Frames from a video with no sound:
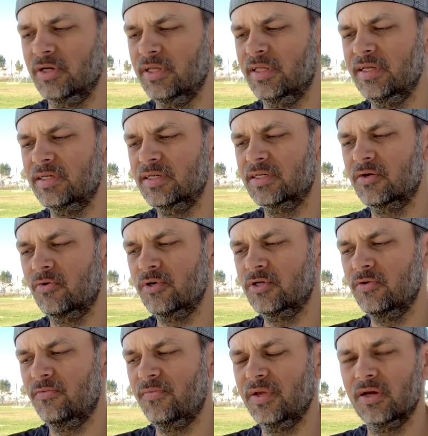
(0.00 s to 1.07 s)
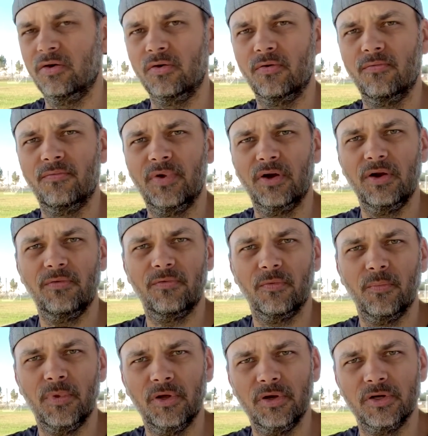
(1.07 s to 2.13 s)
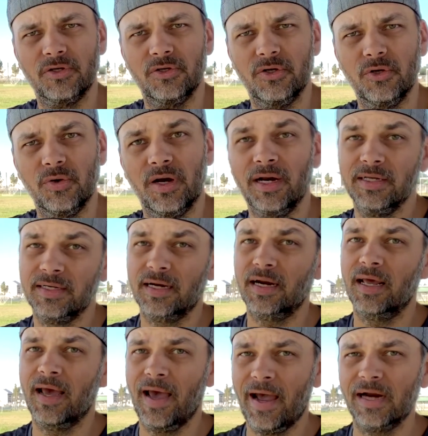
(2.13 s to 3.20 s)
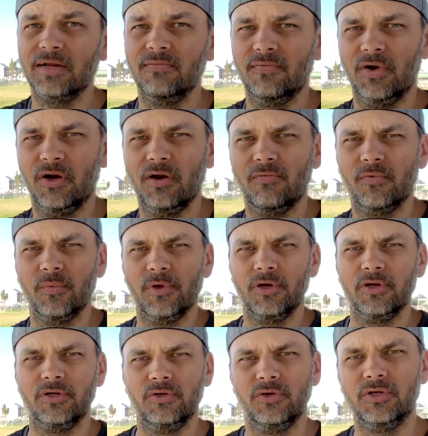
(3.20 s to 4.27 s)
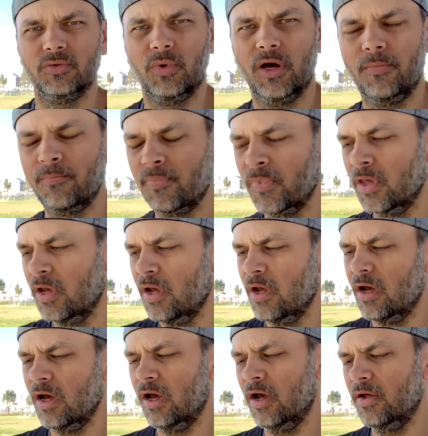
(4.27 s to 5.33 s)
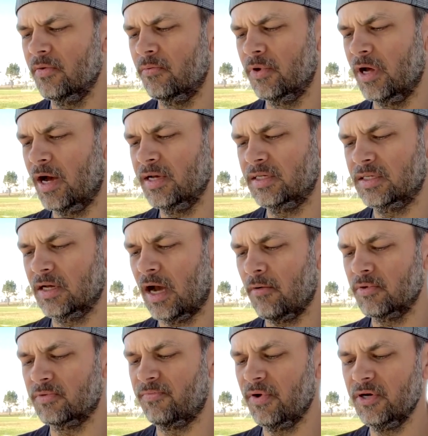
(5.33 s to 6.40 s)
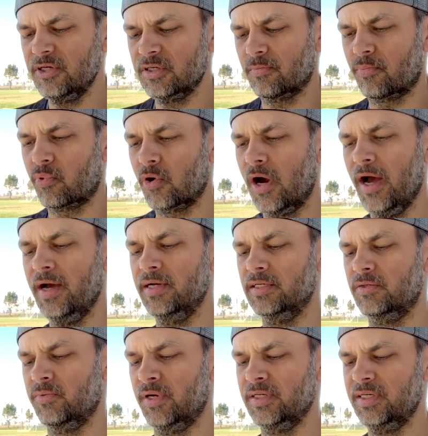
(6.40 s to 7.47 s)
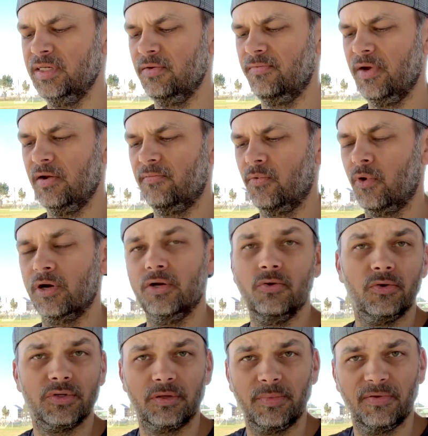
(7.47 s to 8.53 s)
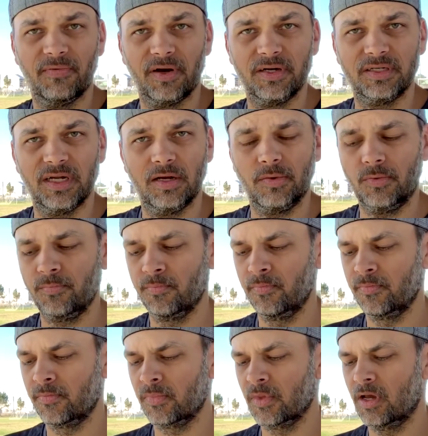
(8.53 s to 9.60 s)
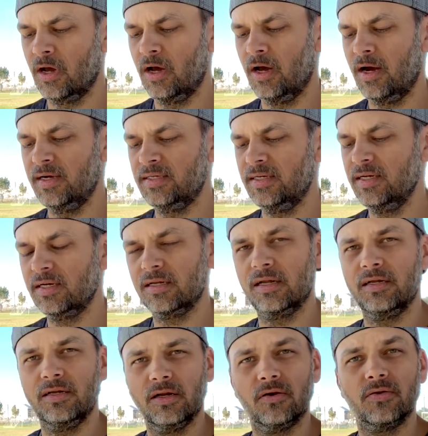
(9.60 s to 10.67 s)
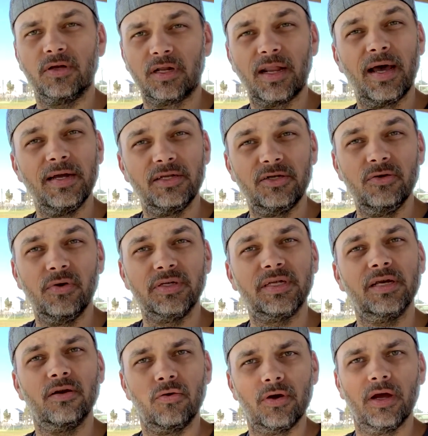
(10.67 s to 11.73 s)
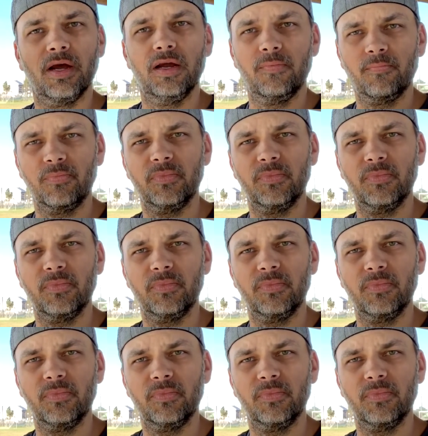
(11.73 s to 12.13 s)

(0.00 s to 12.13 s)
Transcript: this is going to feel very familiar to you, and it's going to act very familiar to you as well. I was very surprised when I seen the fade of 4. I knew it was going to be very stable. I seen a the glide 2. I was thinking, okay,